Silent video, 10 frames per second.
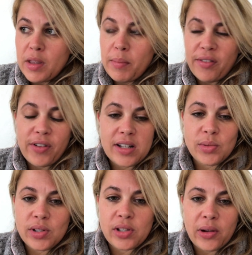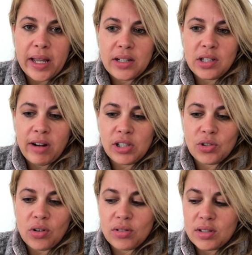my friends were so late to the
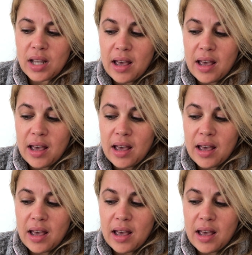restaurant.